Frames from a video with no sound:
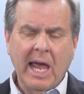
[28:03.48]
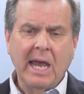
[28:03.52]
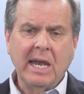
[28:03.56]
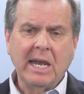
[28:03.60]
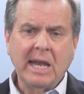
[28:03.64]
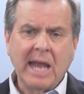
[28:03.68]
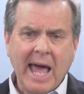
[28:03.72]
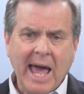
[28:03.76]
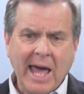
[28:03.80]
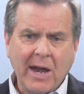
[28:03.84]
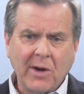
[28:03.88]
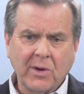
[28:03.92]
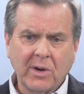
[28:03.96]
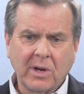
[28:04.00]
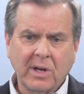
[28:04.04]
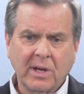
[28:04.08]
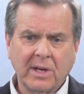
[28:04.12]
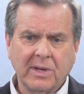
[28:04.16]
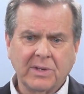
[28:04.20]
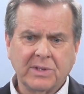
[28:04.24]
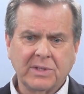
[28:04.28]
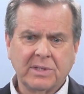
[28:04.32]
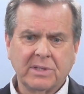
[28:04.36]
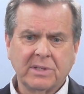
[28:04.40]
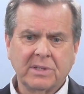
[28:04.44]
and
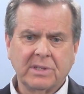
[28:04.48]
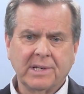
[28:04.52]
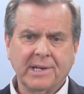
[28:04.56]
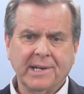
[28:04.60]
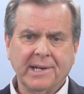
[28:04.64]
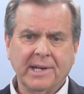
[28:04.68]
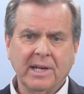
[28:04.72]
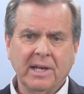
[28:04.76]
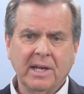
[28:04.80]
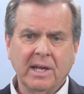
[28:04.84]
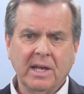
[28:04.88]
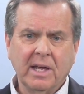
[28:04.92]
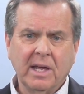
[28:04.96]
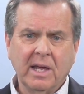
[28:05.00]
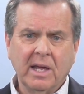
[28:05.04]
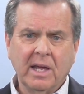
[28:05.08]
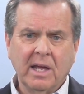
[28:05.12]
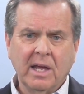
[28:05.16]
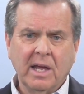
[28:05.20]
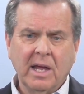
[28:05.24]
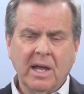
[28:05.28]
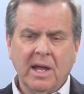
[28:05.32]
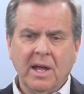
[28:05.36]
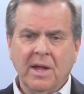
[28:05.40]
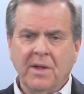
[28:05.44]
anarchists,
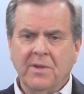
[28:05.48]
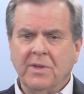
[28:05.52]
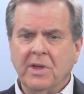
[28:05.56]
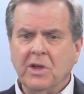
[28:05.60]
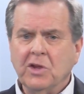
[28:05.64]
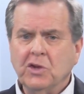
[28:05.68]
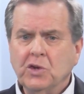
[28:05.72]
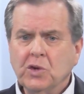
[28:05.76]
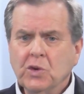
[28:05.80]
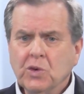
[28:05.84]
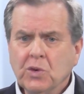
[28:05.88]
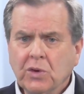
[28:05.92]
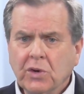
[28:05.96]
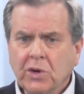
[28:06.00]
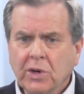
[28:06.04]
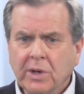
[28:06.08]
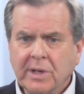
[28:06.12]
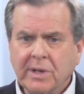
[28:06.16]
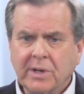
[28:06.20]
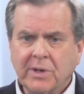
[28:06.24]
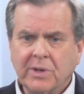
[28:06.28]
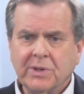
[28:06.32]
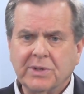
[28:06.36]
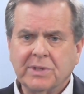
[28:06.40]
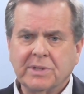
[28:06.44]
the
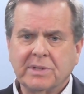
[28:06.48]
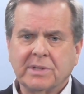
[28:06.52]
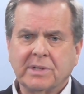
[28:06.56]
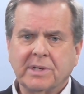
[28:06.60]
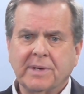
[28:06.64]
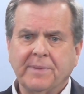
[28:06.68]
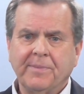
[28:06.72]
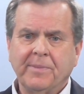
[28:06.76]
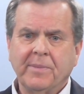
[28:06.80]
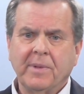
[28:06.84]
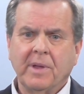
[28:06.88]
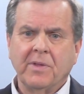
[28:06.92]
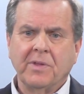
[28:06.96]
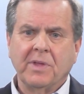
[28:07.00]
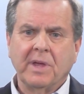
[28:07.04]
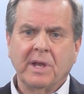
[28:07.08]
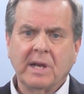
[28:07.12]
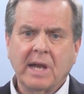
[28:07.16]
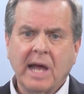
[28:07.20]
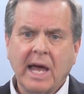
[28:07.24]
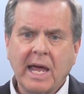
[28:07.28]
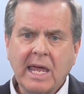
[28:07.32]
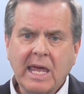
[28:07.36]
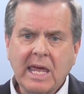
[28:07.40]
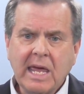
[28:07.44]
do-gooders, the
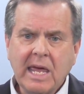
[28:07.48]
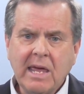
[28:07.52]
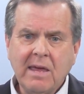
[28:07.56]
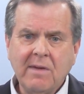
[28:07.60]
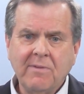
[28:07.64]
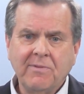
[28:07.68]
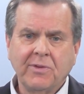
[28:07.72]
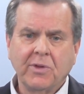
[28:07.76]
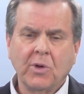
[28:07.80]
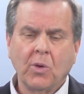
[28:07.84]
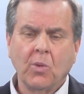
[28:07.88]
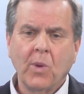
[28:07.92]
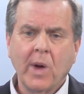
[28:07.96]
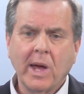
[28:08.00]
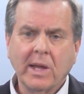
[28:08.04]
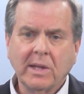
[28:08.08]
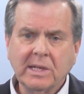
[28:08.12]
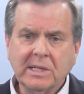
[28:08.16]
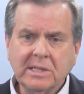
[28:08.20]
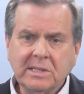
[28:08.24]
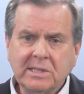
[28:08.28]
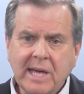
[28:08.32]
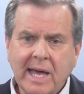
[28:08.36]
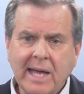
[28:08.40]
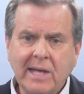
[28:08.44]
naive, the
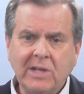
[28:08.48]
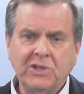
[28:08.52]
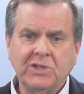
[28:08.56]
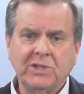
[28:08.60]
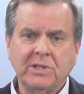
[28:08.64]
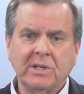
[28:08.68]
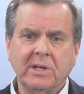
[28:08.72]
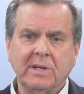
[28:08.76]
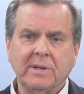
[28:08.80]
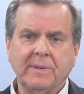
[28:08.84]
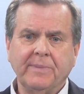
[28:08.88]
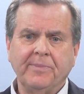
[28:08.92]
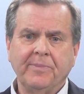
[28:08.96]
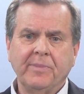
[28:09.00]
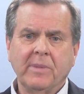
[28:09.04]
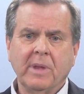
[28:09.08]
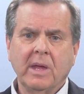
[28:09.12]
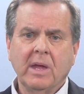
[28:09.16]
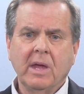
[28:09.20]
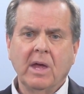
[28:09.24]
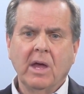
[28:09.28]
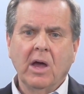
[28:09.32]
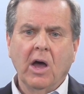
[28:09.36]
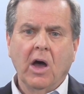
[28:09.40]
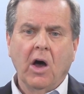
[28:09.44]
well-intentioned.
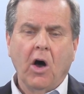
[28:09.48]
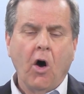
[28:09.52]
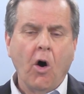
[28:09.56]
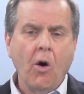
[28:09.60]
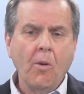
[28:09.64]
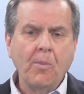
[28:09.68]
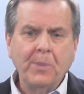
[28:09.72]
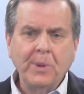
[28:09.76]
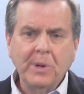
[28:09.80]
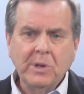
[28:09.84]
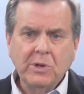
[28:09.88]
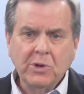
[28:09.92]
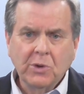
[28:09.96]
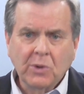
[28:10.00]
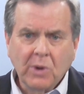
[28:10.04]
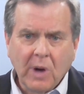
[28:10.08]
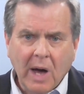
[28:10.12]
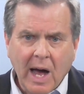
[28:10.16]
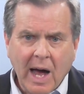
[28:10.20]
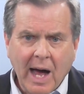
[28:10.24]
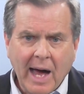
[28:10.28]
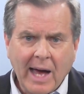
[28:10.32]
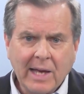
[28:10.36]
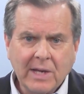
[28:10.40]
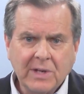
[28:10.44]
Open your
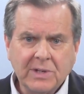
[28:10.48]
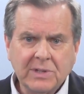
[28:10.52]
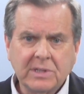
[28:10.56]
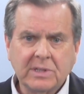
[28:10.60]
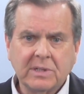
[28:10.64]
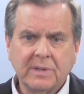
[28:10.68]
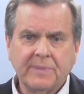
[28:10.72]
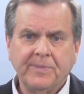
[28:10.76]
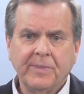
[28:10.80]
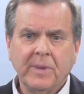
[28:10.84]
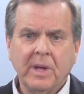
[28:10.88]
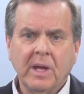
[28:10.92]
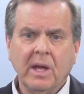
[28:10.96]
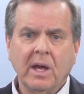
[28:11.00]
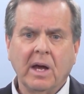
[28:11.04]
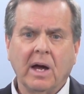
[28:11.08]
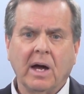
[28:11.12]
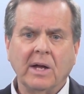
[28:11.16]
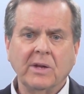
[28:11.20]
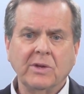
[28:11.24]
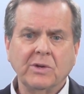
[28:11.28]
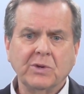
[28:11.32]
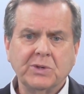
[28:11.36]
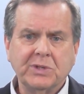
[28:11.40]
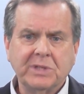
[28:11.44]
eyes,
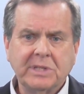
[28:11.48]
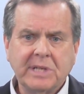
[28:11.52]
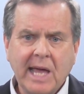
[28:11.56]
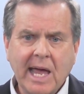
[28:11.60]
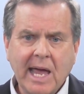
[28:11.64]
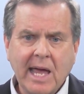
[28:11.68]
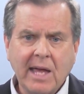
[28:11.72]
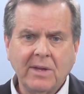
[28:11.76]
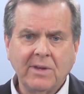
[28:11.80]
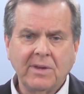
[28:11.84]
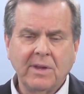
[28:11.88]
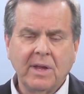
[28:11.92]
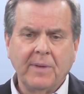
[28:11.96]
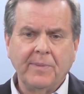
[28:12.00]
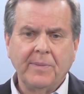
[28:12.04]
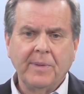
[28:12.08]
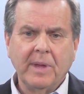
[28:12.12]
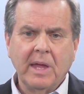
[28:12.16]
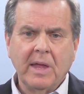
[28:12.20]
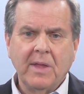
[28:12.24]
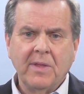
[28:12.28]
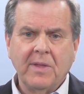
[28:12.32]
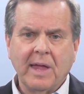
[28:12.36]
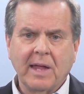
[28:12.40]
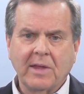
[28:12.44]
understand
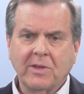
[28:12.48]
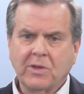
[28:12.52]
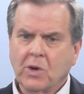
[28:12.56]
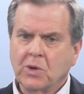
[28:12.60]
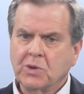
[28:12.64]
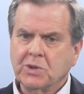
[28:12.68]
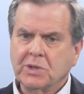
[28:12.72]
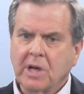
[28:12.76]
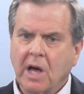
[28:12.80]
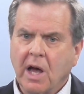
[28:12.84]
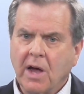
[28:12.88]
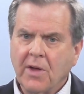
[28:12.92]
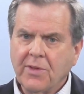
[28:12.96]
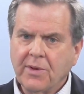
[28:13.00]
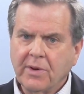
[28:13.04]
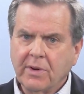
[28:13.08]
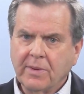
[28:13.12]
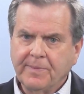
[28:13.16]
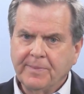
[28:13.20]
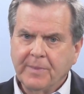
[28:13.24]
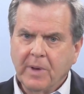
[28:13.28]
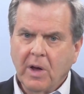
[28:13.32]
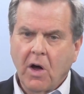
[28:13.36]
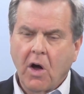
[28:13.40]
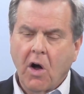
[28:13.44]
that those
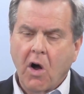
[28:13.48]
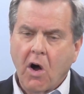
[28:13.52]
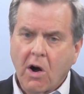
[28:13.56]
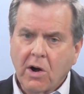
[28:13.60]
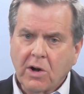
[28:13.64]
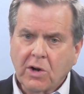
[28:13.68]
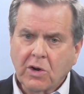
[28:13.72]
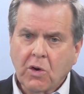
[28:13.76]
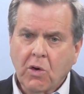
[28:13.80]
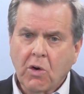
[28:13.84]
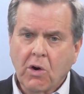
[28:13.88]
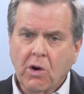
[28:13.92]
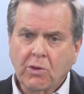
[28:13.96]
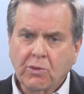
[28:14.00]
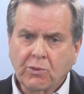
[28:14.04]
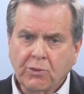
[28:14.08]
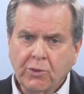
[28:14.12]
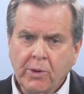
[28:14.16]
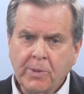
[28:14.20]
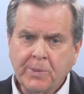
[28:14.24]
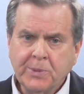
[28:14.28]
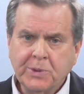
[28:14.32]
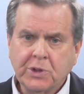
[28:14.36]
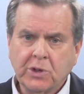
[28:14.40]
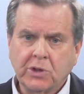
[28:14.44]
other hardcore
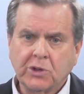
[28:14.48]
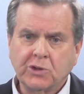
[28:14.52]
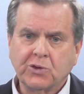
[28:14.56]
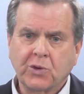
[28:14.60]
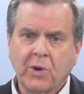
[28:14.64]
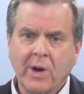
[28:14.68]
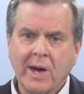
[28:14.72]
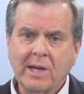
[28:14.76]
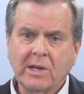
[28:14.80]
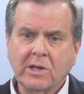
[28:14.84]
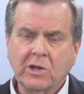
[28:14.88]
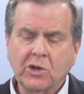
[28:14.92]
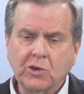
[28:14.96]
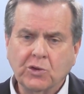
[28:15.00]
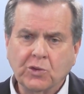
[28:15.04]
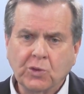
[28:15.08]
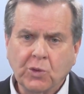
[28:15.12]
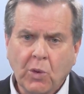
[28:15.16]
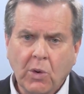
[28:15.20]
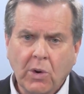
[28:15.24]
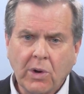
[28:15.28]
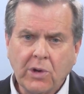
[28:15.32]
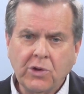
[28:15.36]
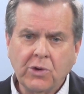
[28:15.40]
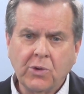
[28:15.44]
groups are trying to
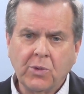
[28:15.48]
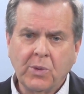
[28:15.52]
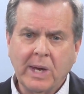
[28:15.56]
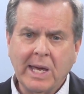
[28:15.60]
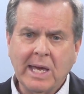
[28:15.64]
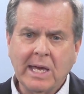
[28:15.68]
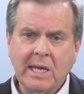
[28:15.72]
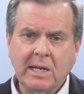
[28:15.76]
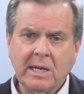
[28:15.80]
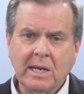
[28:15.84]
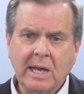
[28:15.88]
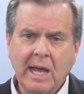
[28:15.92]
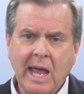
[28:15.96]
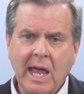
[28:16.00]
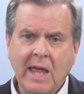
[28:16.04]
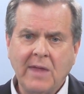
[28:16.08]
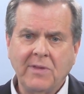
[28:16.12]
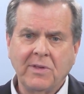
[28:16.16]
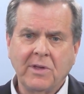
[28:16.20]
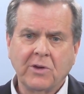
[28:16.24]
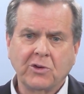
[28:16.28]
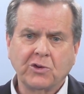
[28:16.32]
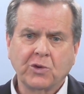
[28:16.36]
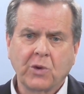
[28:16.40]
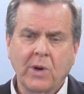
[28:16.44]
draw you in,
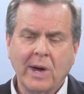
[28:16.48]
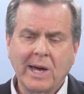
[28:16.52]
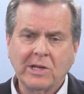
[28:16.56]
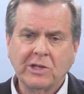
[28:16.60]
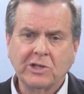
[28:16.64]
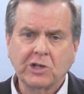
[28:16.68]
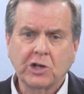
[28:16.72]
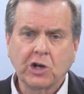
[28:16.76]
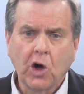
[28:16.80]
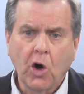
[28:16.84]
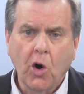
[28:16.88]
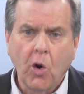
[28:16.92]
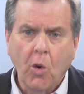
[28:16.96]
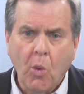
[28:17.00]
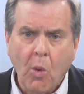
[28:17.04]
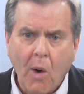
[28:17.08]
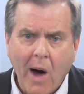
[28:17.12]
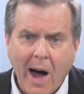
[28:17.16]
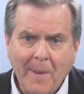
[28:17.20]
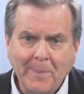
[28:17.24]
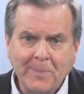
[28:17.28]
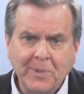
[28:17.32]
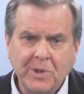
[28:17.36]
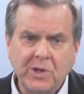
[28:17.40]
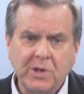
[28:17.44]
and they're trying to
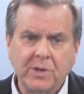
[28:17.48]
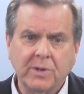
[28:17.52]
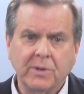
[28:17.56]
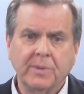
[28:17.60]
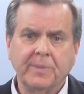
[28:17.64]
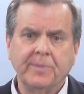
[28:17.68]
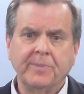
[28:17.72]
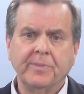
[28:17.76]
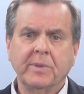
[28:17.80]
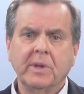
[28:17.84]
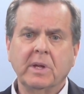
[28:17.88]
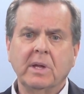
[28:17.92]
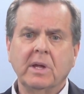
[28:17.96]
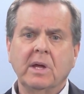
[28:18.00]
co-opt you.